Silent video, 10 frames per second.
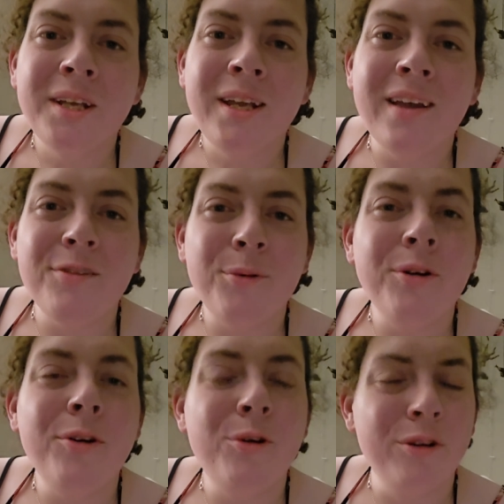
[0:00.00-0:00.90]
guess
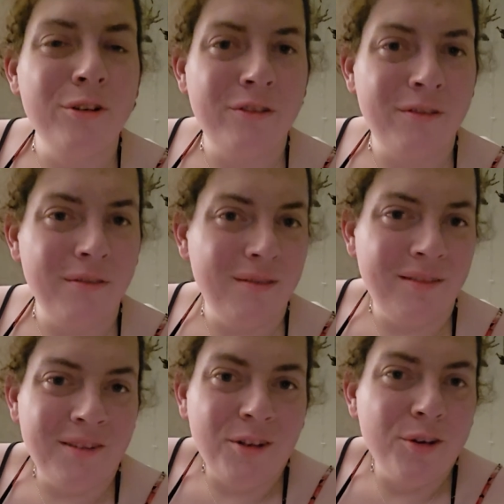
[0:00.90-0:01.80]
who
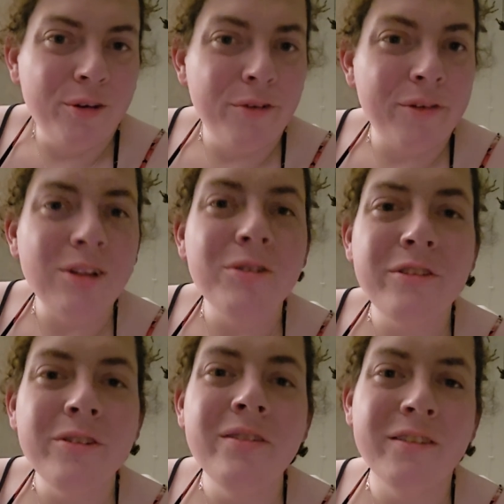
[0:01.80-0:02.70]
your fellow
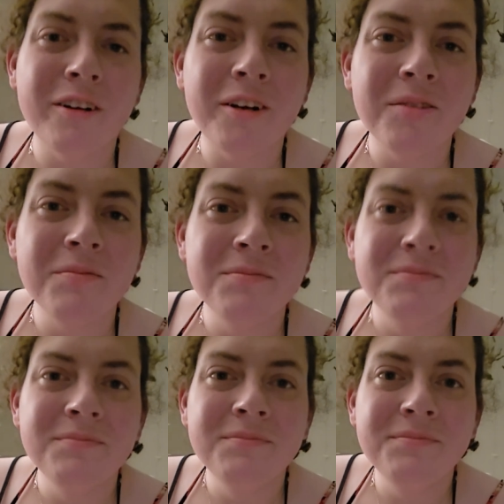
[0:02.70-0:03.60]
students are?
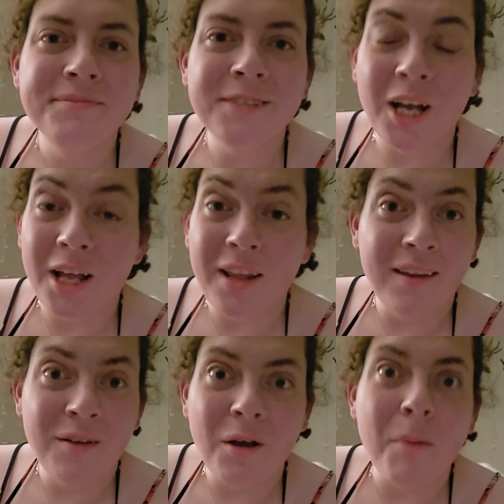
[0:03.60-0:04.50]

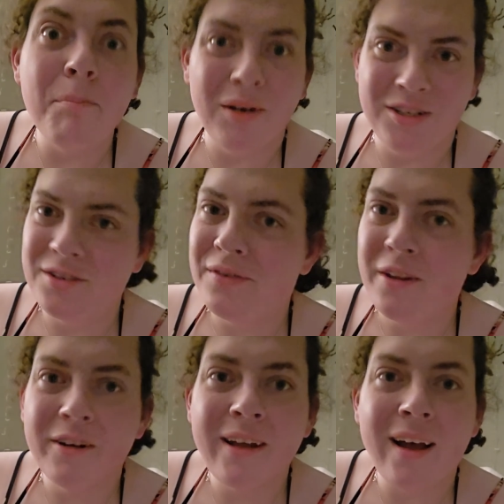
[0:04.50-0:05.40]
A bunch of
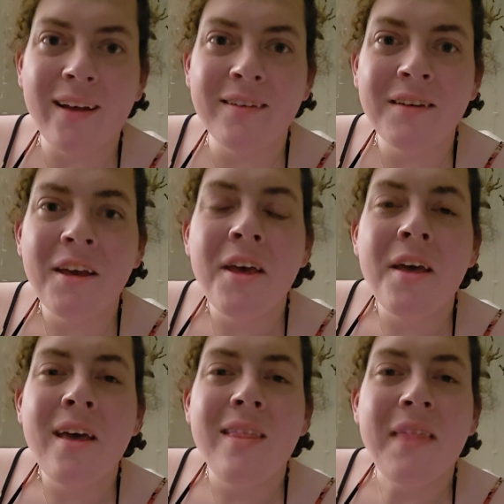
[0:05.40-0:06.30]
other guys
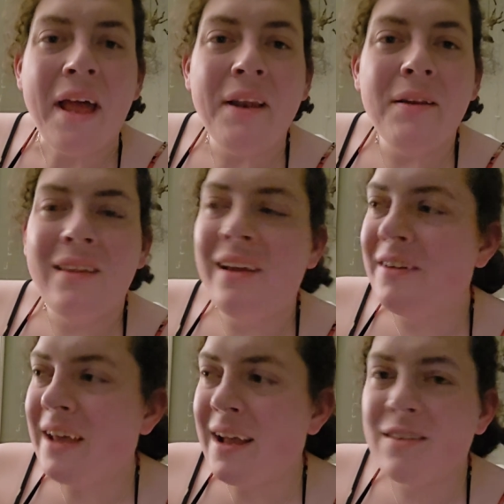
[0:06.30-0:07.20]
that their
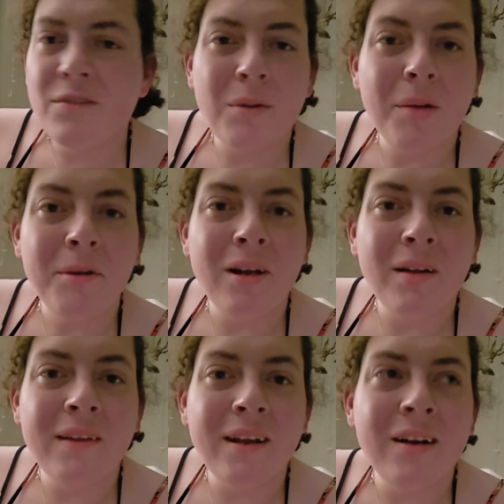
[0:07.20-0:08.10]
dads have probably
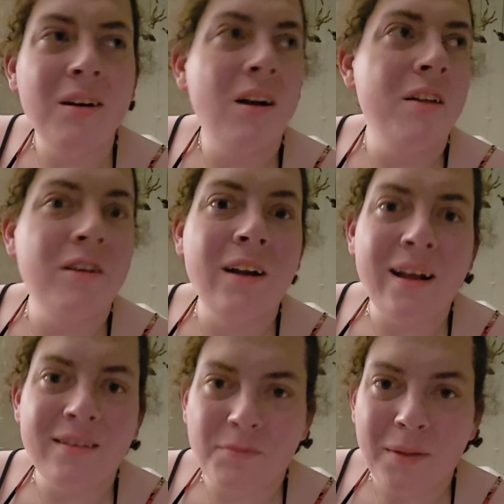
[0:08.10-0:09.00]
gone there, other
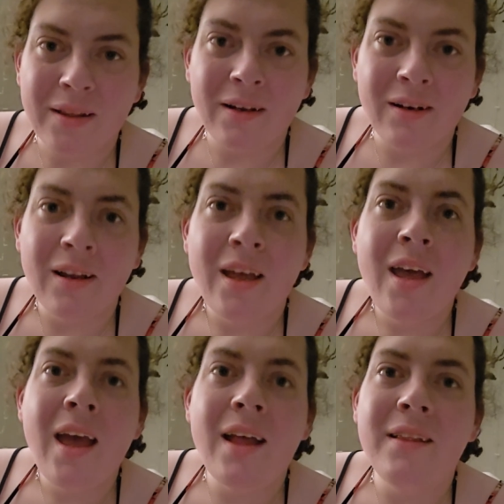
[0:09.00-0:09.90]
guys have been there,
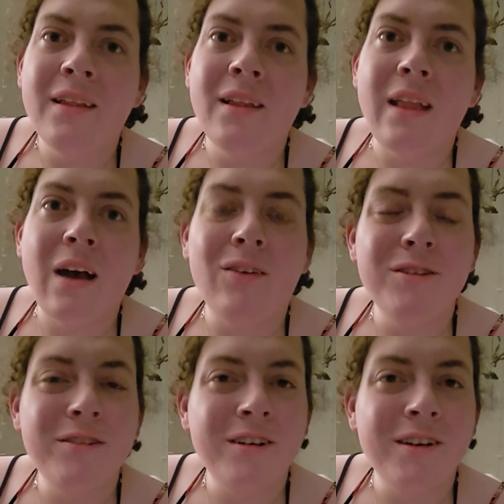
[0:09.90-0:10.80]
and now all of a
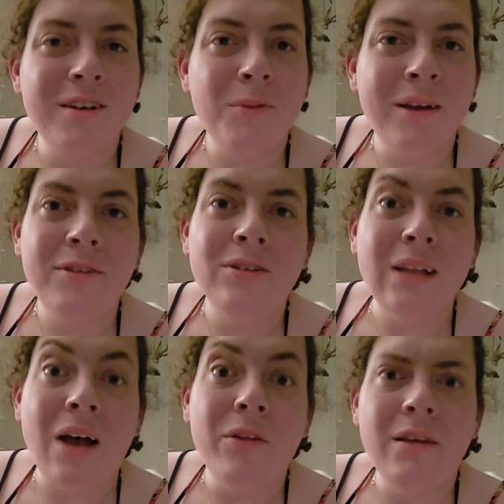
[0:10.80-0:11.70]
sudden we have to
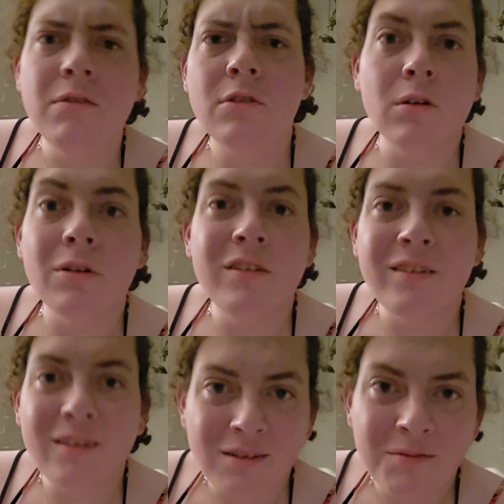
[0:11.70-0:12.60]
allow these girls
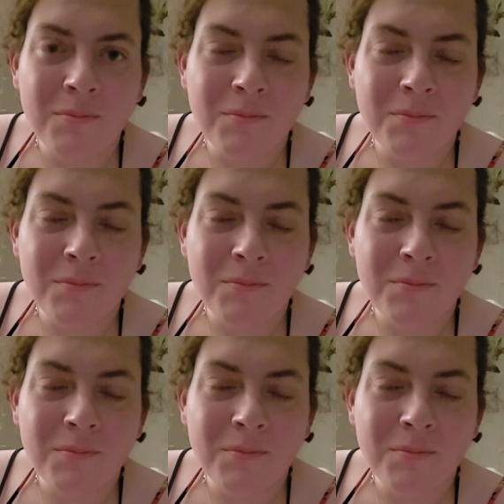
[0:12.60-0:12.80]
in.